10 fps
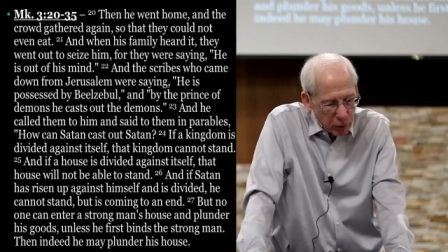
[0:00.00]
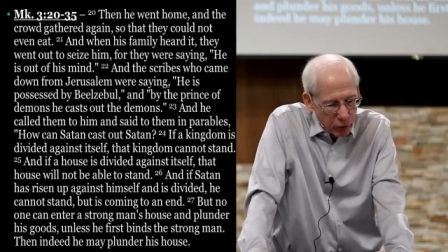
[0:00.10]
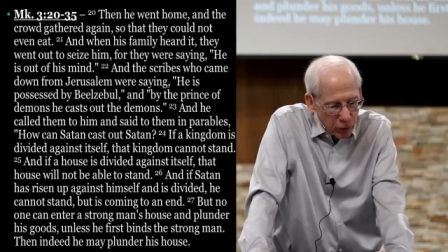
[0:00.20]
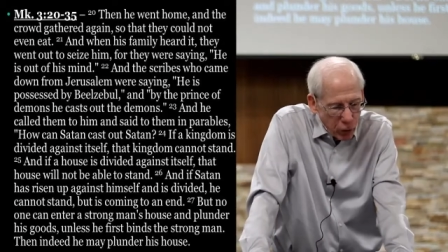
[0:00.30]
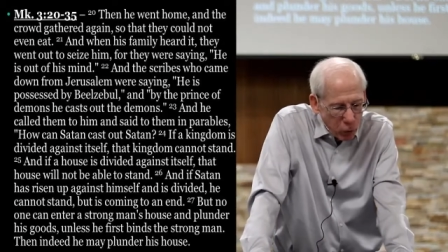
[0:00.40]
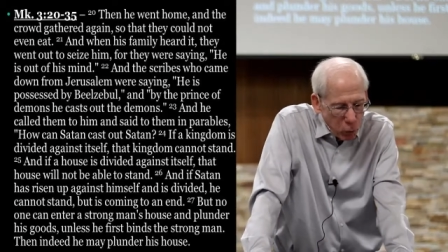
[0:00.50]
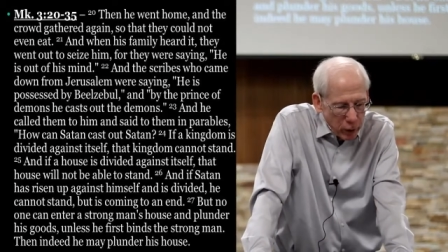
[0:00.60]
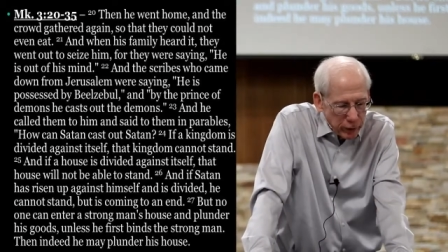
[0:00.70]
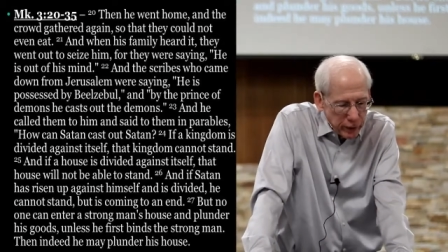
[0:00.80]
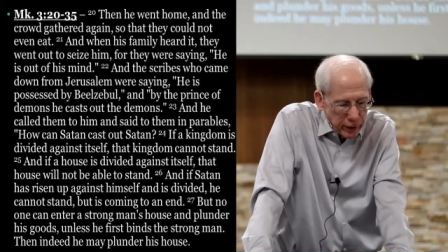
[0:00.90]
But no
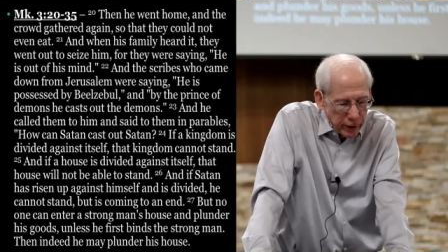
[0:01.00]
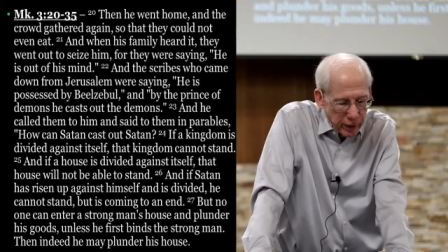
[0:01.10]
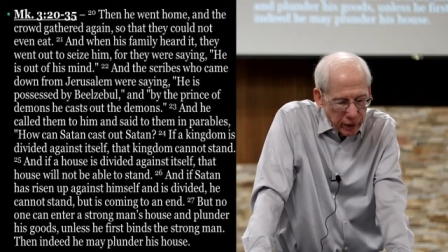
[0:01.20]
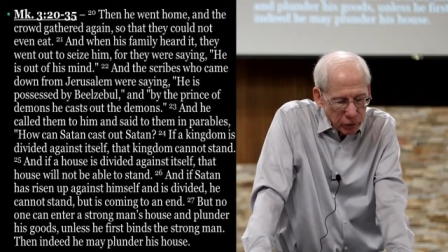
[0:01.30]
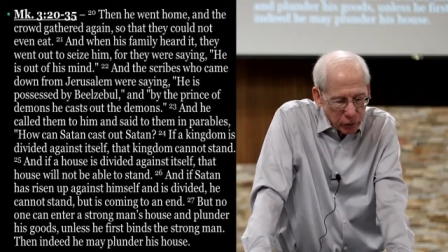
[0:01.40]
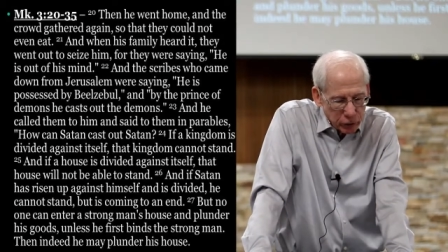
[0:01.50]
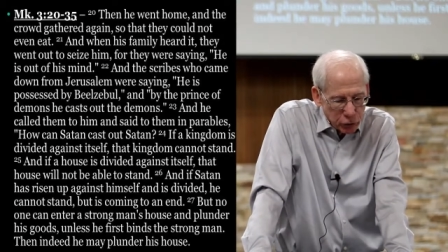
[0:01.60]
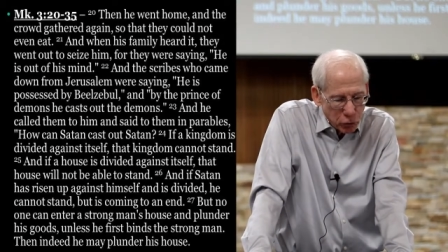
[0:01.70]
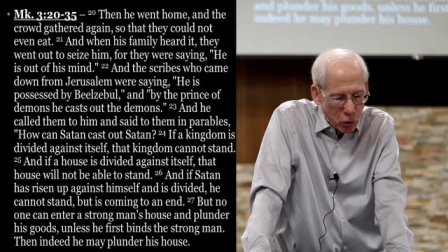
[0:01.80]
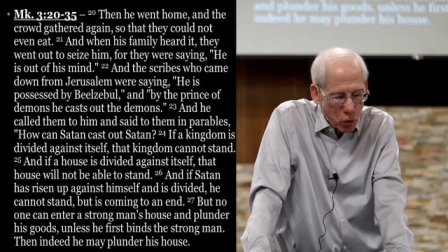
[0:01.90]
one can enter a
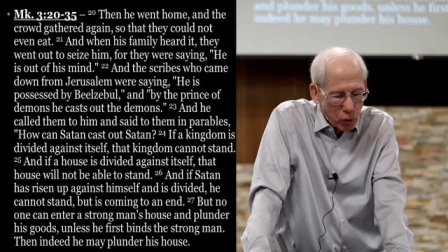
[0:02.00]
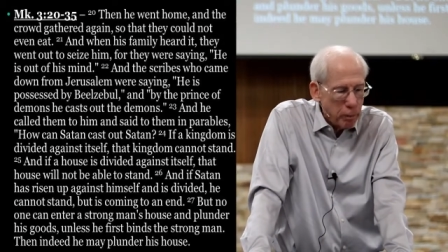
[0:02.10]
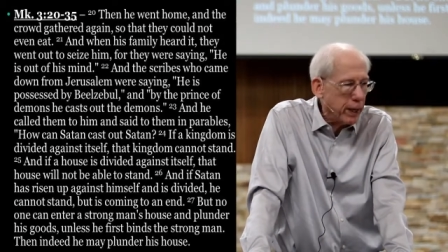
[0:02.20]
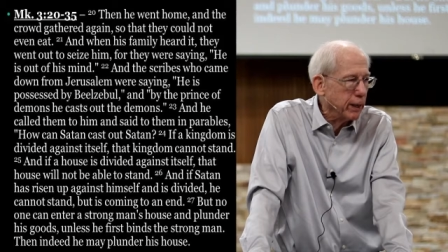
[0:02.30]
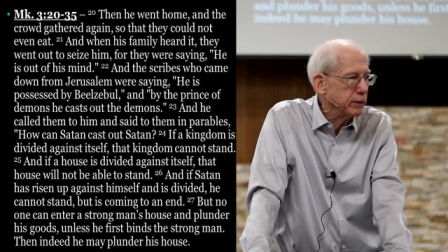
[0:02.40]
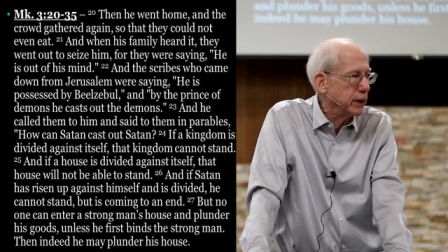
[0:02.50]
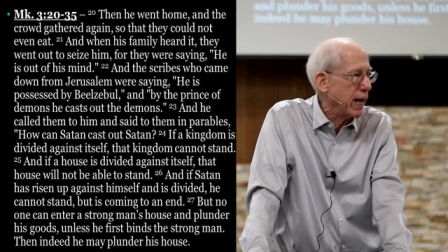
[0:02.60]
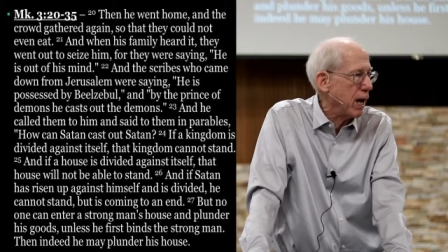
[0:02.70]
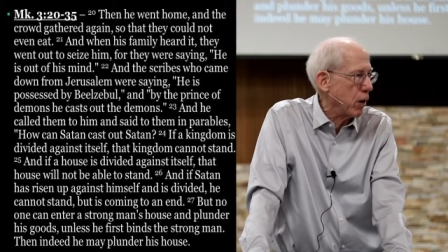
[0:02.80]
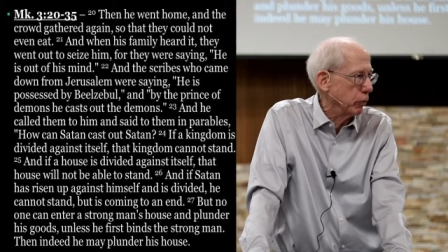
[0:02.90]
strong man's
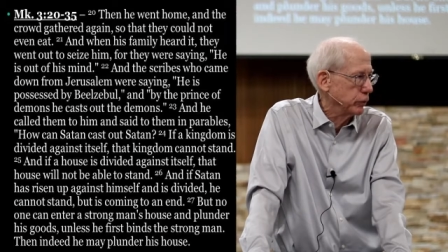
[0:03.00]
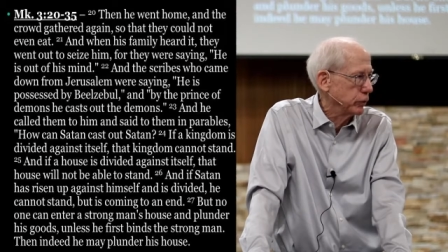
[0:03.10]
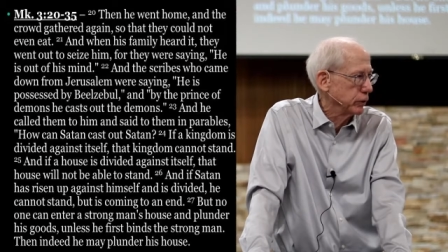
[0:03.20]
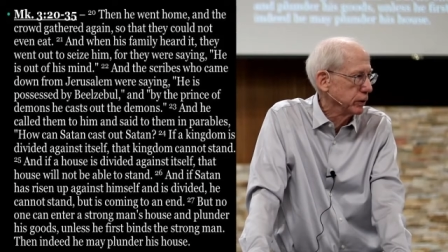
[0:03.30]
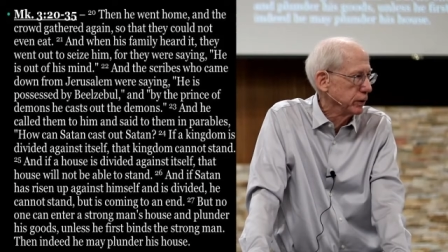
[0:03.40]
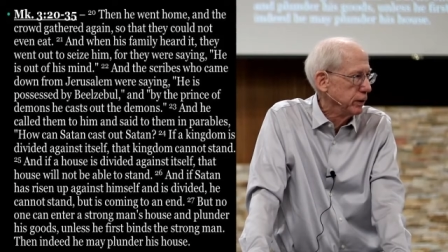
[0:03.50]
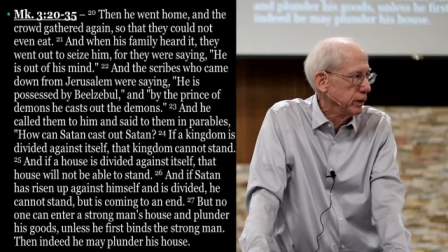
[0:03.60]
house